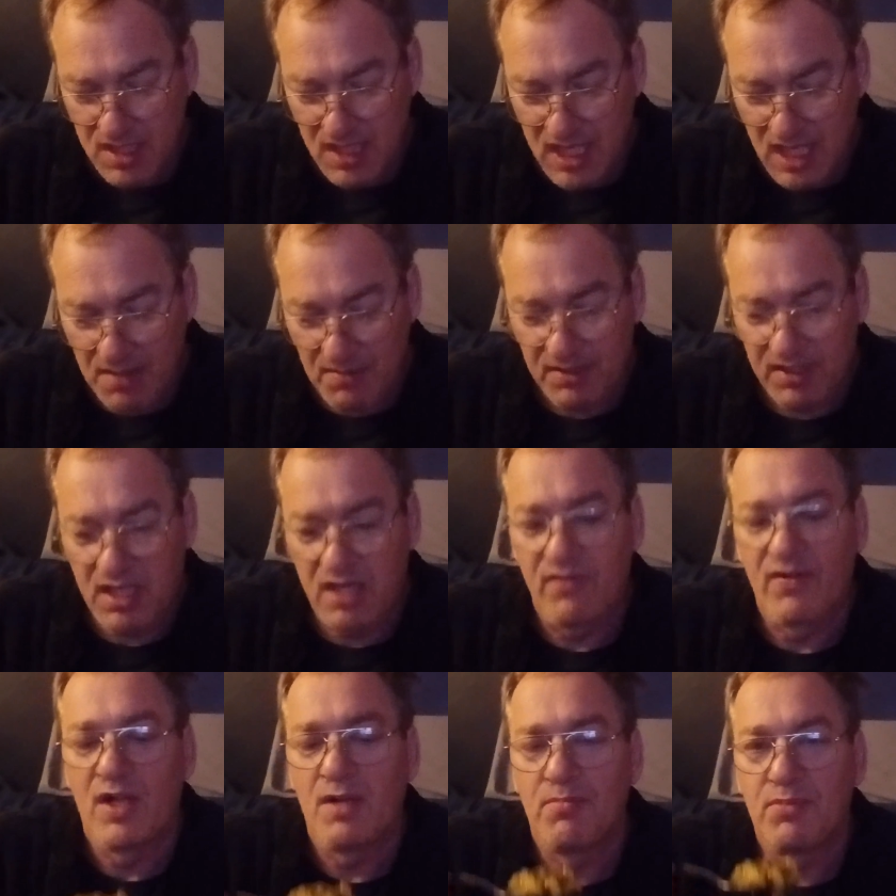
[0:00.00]
You got to be
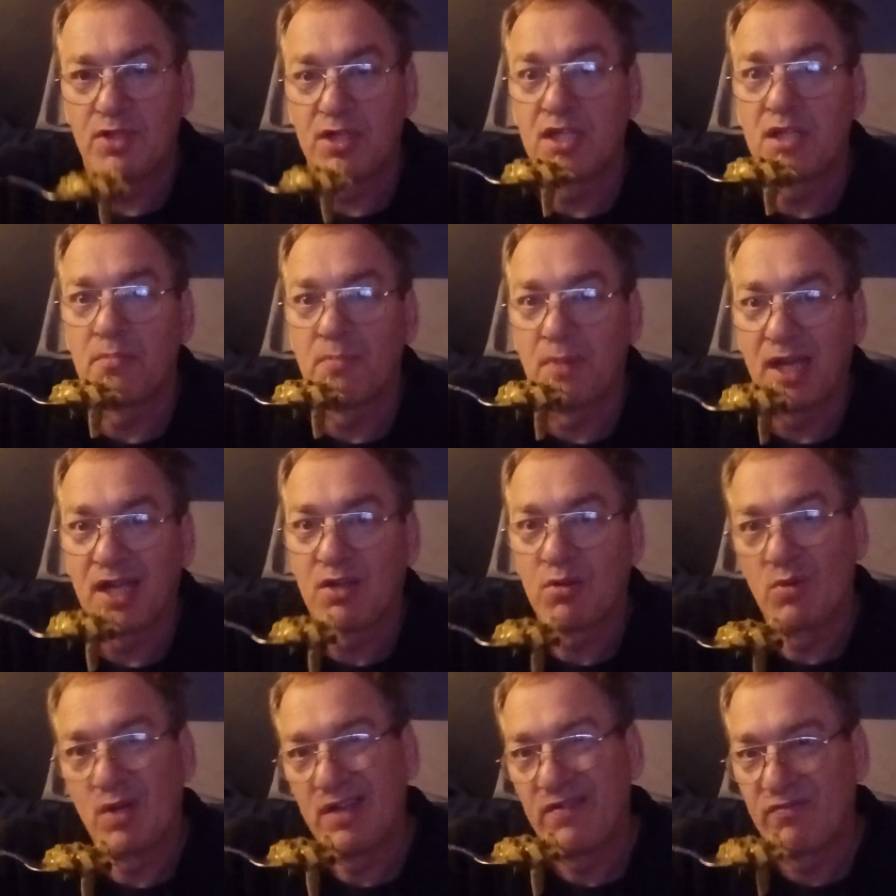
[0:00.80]
careful. I put it in the
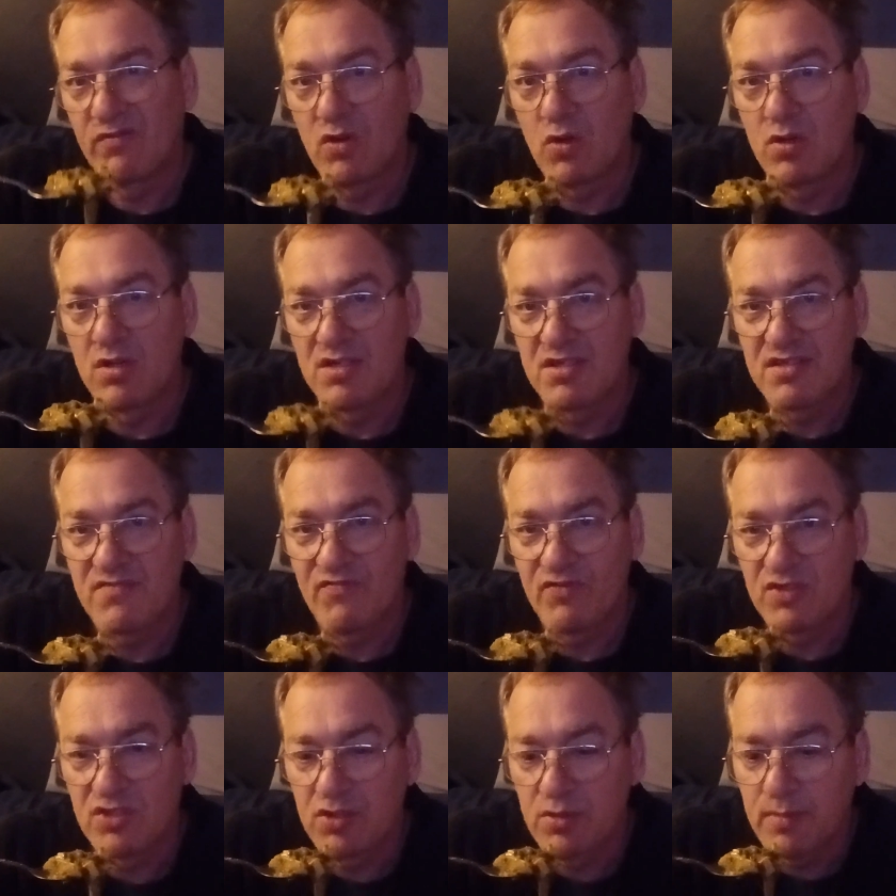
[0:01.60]
microwave, of course,
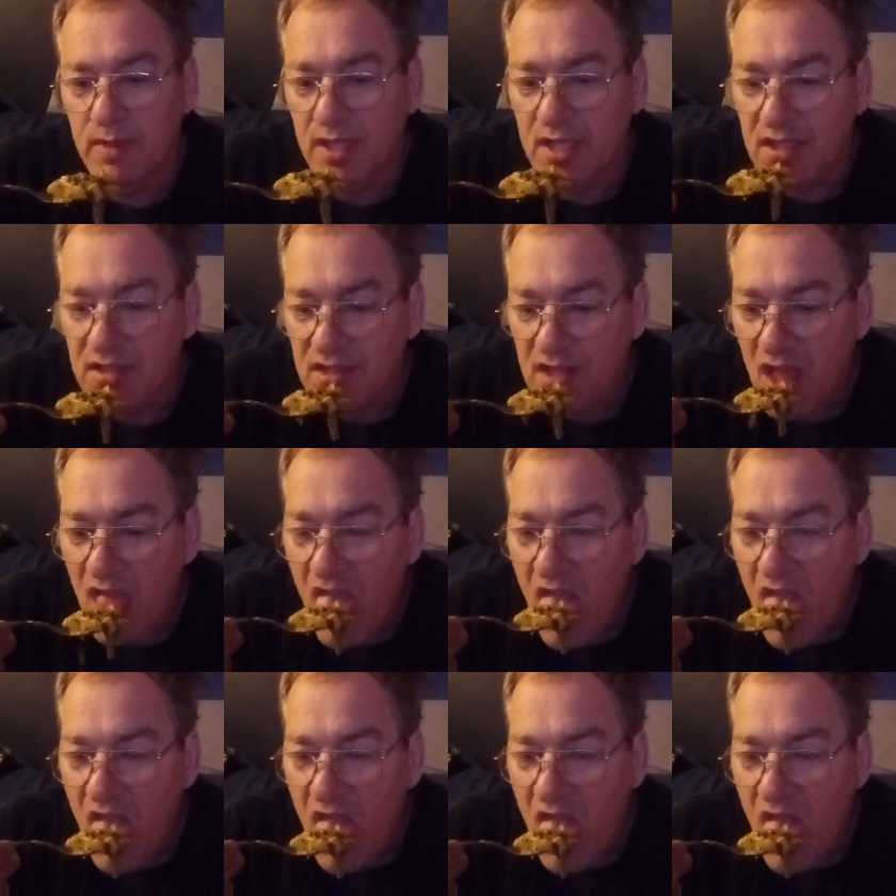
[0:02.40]
for 2 minutes.